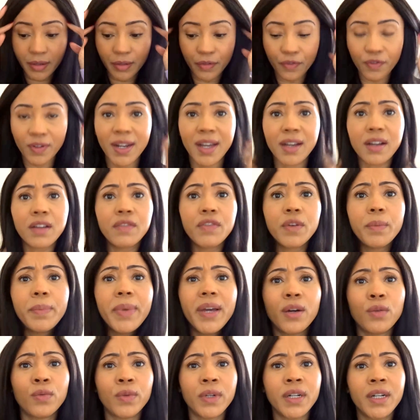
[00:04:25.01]
for lack of a
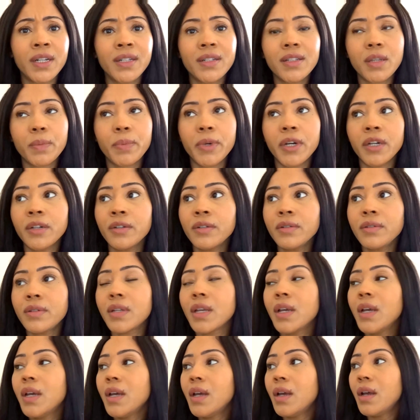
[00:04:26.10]
better word, I suppose.
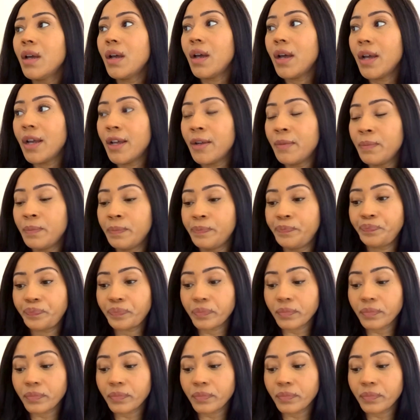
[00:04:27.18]
The